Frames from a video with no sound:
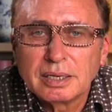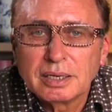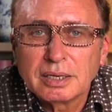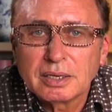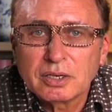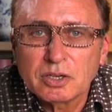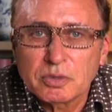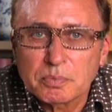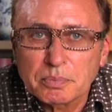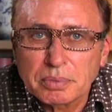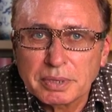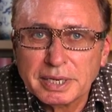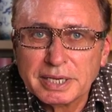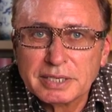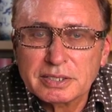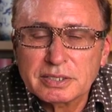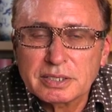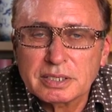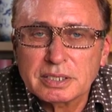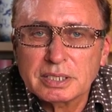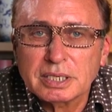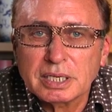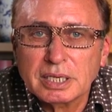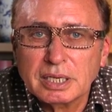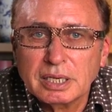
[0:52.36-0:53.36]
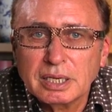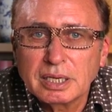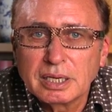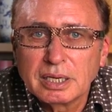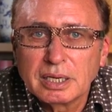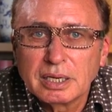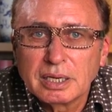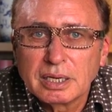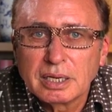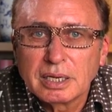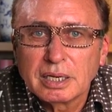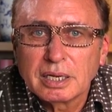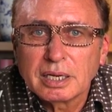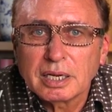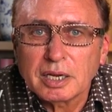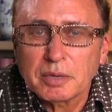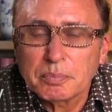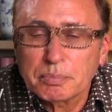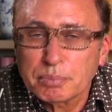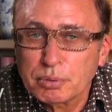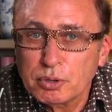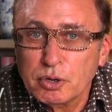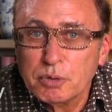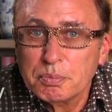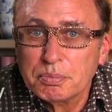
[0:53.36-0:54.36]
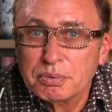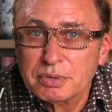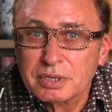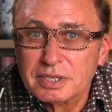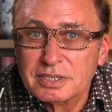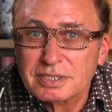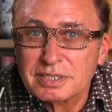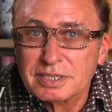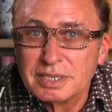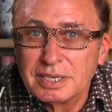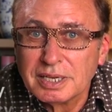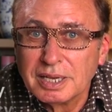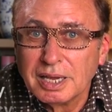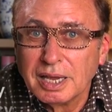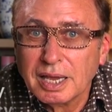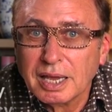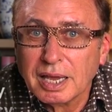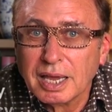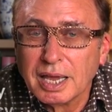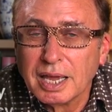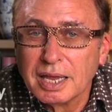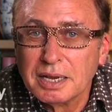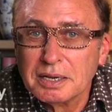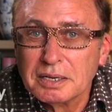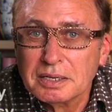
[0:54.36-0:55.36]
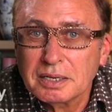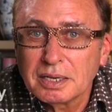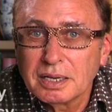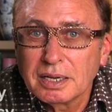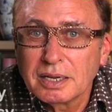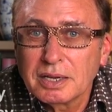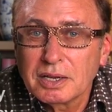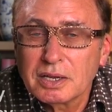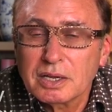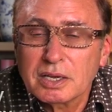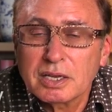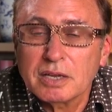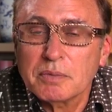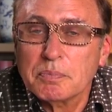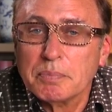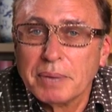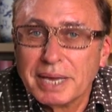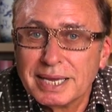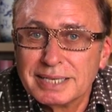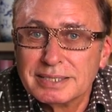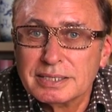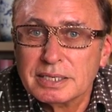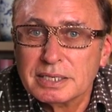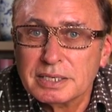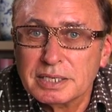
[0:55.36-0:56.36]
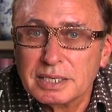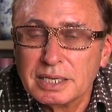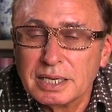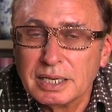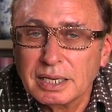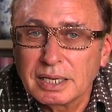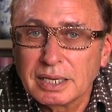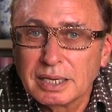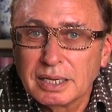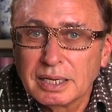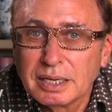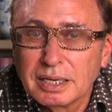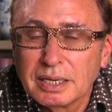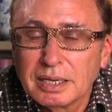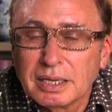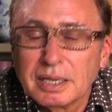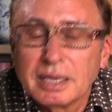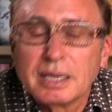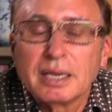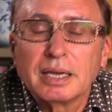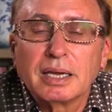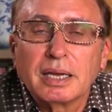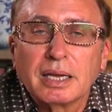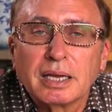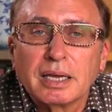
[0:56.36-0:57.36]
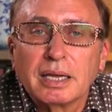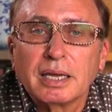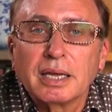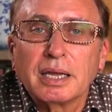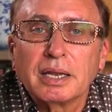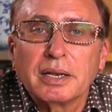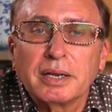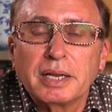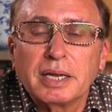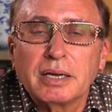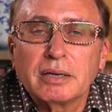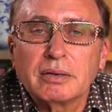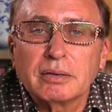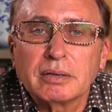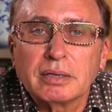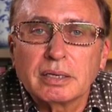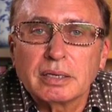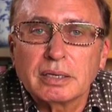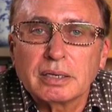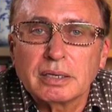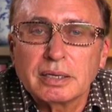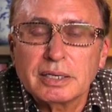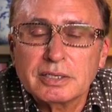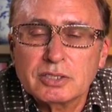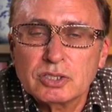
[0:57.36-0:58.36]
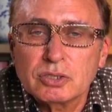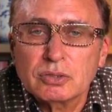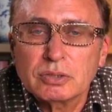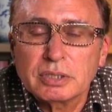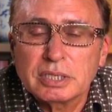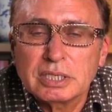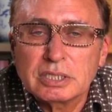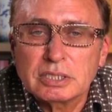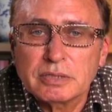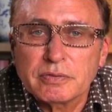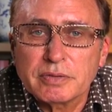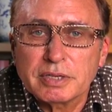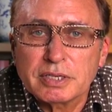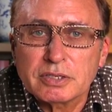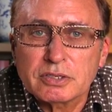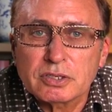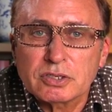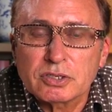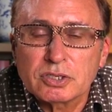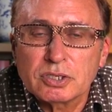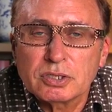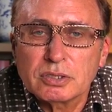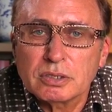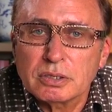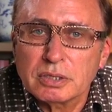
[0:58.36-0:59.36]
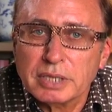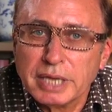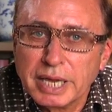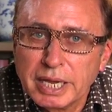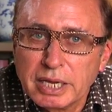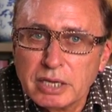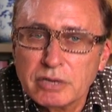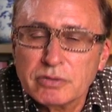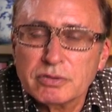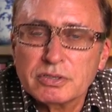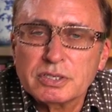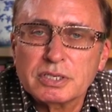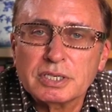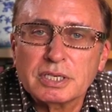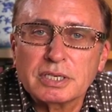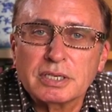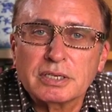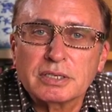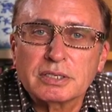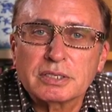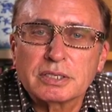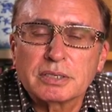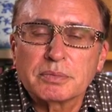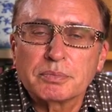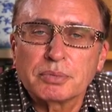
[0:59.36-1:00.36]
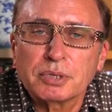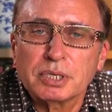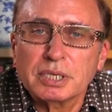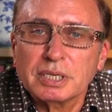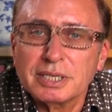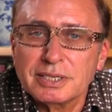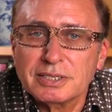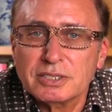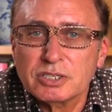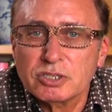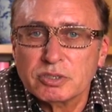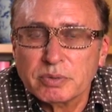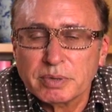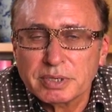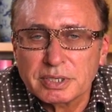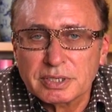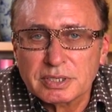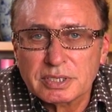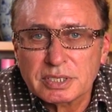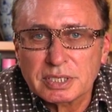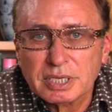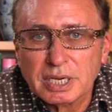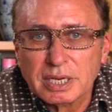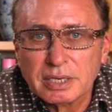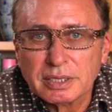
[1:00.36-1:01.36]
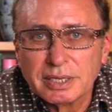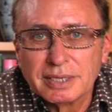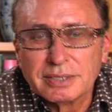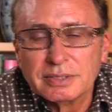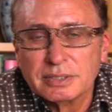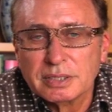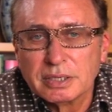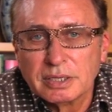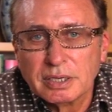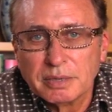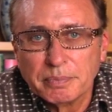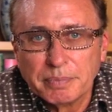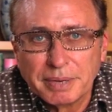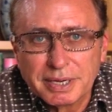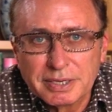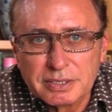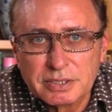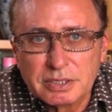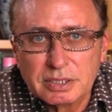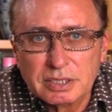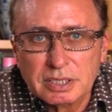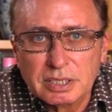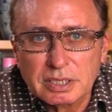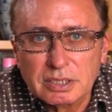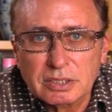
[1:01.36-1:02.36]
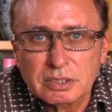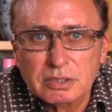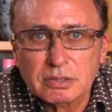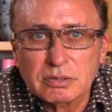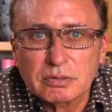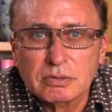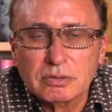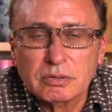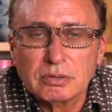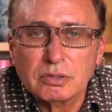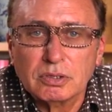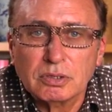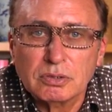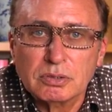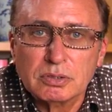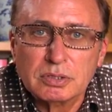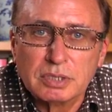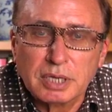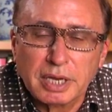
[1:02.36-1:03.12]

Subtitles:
complexity, appropriacy, and capacity. Now, let's look at each of these in turn. Accuracy is pretty easy to understand. That's the capacity to use